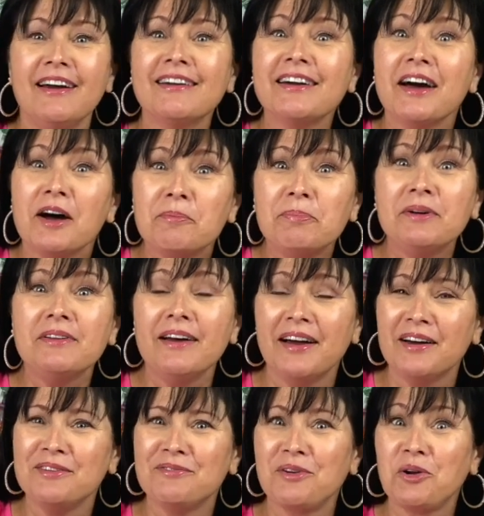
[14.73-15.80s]
a couple
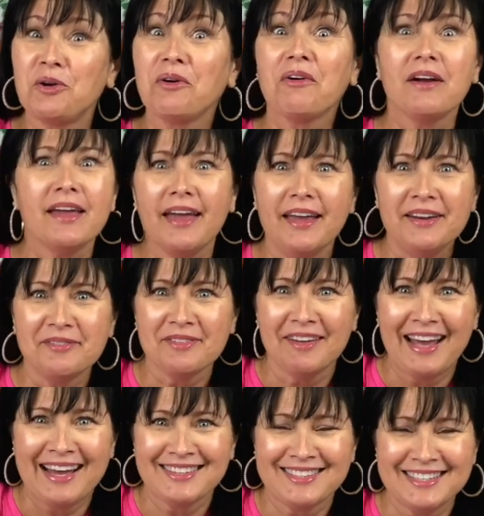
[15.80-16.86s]
of creative
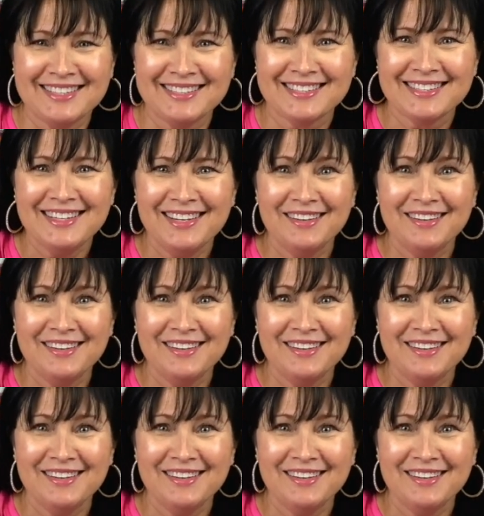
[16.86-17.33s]
classes,